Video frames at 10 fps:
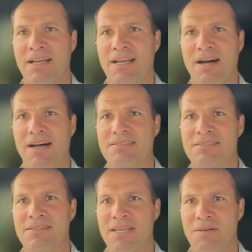
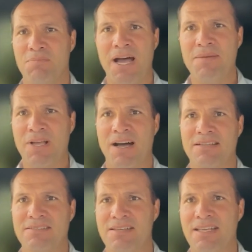costs and pipe
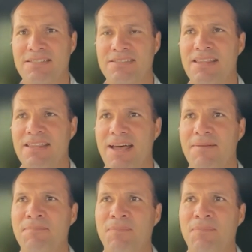costs and things like that.